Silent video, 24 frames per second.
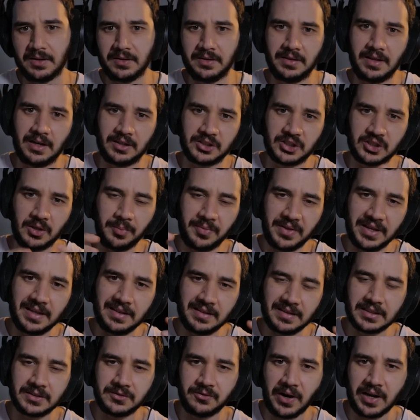There's something in
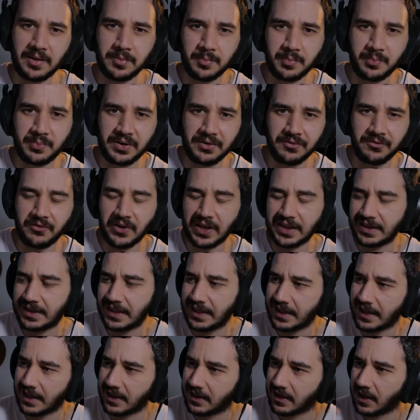this fight
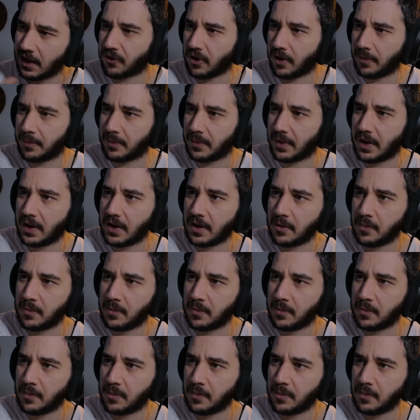preventing it from